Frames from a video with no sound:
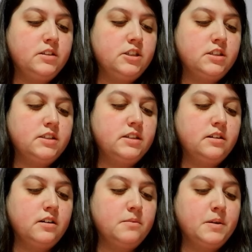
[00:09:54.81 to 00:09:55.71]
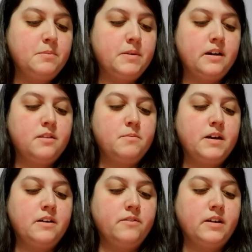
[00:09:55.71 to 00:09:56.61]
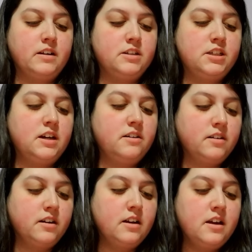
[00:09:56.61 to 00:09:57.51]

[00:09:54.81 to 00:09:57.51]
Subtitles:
just sit on my bath mat when I'd shower.